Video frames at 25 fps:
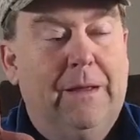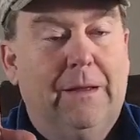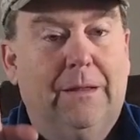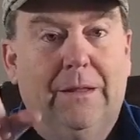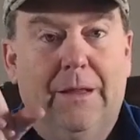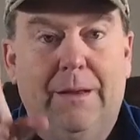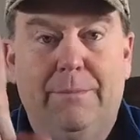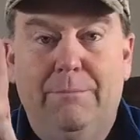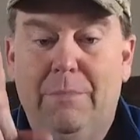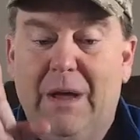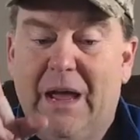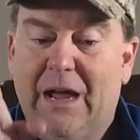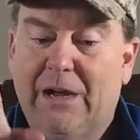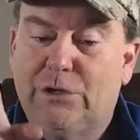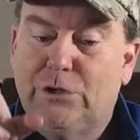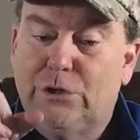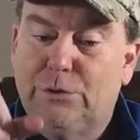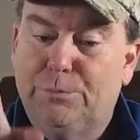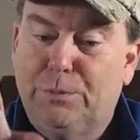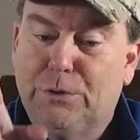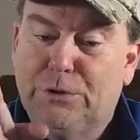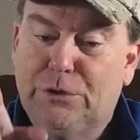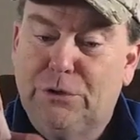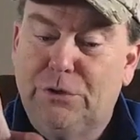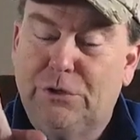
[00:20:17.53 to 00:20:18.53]
Glenn Beck
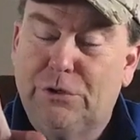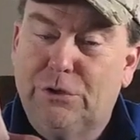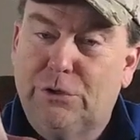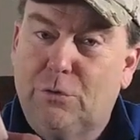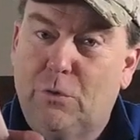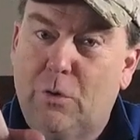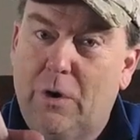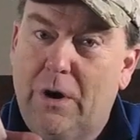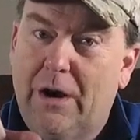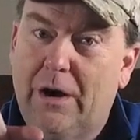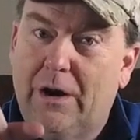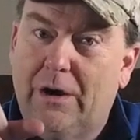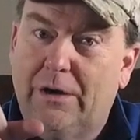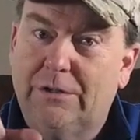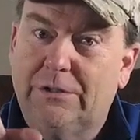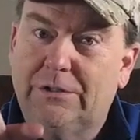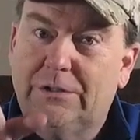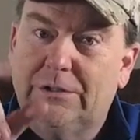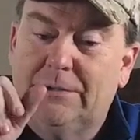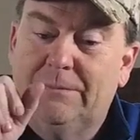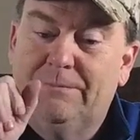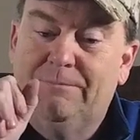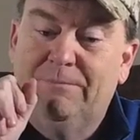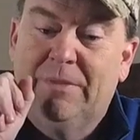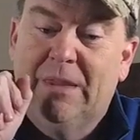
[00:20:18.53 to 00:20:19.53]
just put you in the
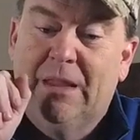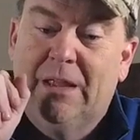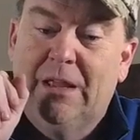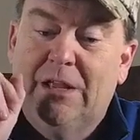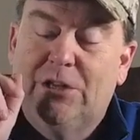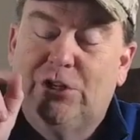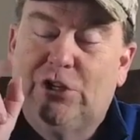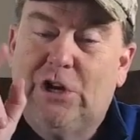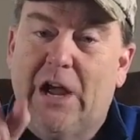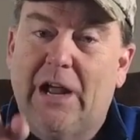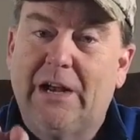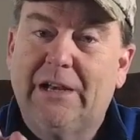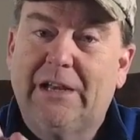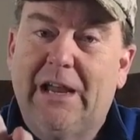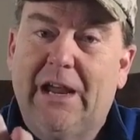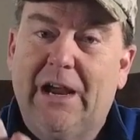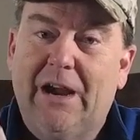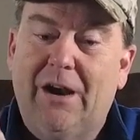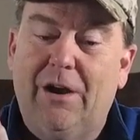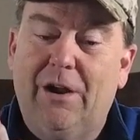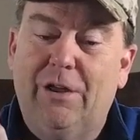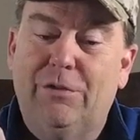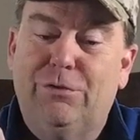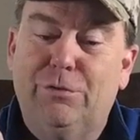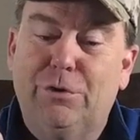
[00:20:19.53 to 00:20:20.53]
squares. John
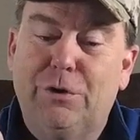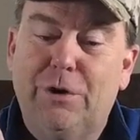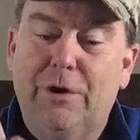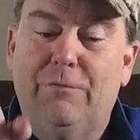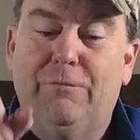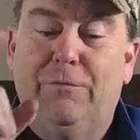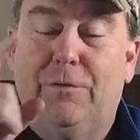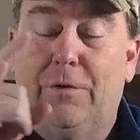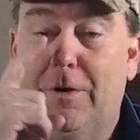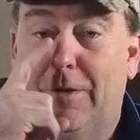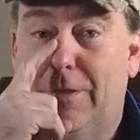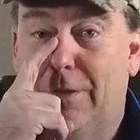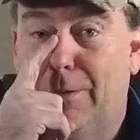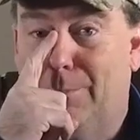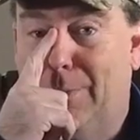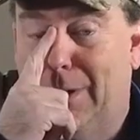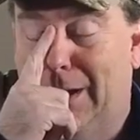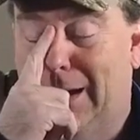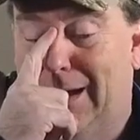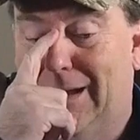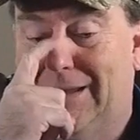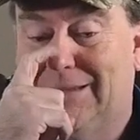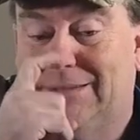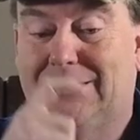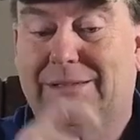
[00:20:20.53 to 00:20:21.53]
Kerry threw you in front of the
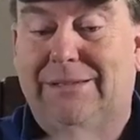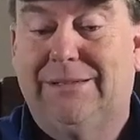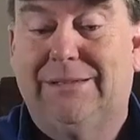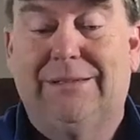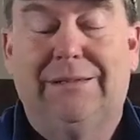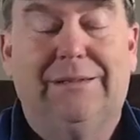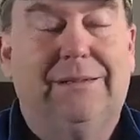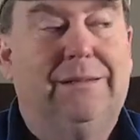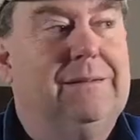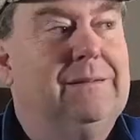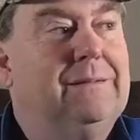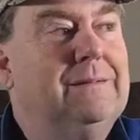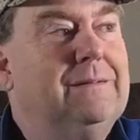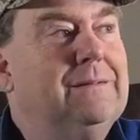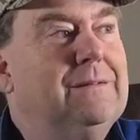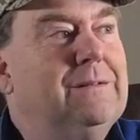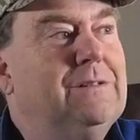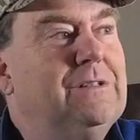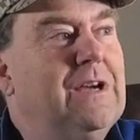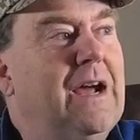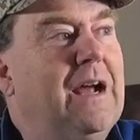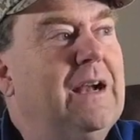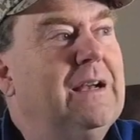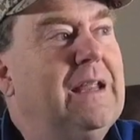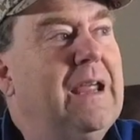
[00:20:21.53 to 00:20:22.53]
bus.
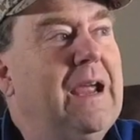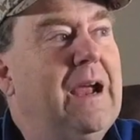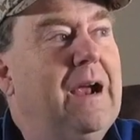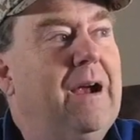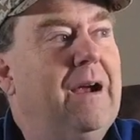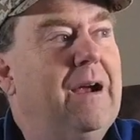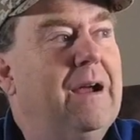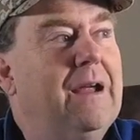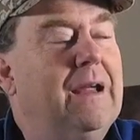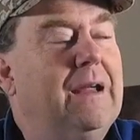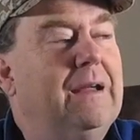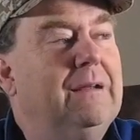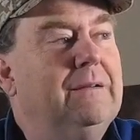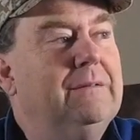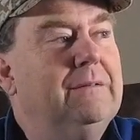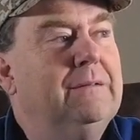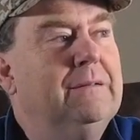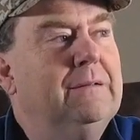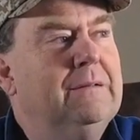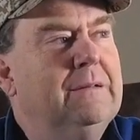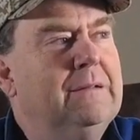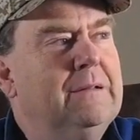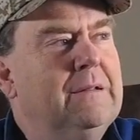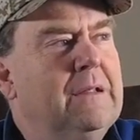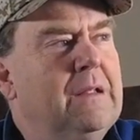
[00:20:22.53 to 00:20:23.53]
John Kerry,
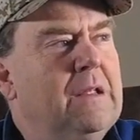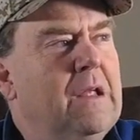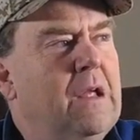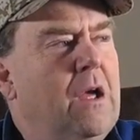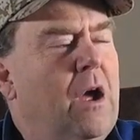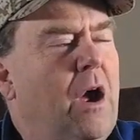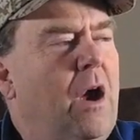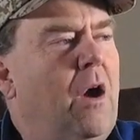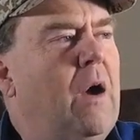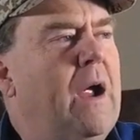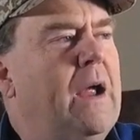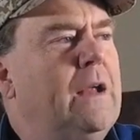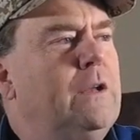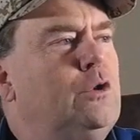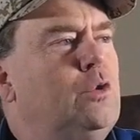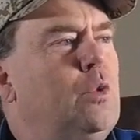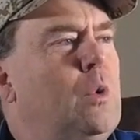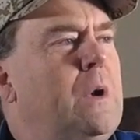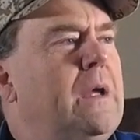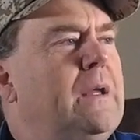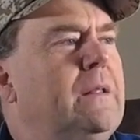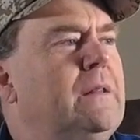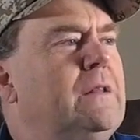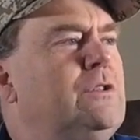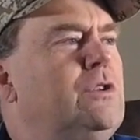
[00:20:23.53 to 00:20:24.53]
all right,
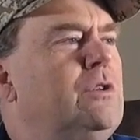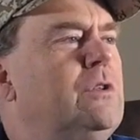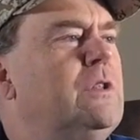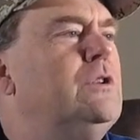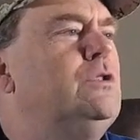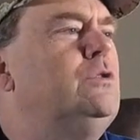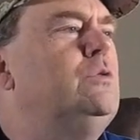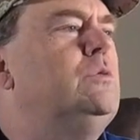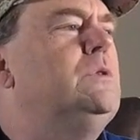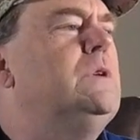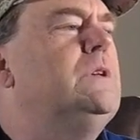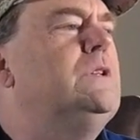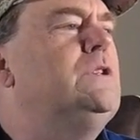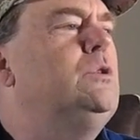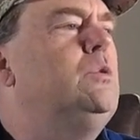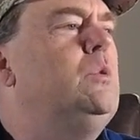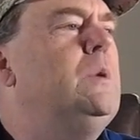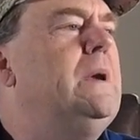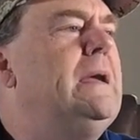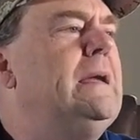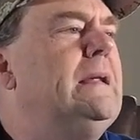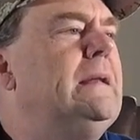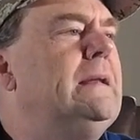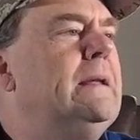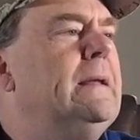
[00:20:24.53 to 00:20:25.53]
twi- so this was a
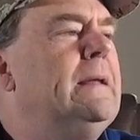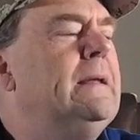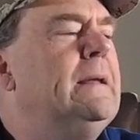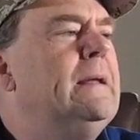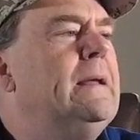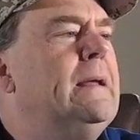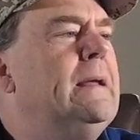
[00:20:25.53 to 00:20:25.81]
tweet.